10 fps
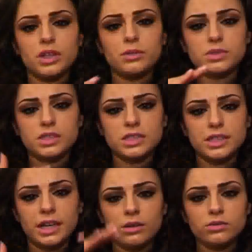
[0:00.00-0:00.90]
been ups and
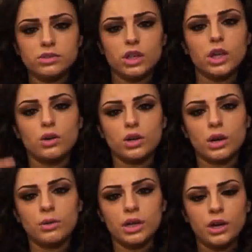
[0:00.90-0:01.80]
downs, a lot
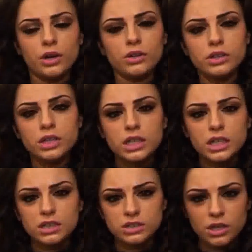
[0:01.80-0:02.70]
going on.
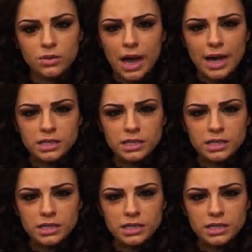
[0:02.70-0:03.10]
It's so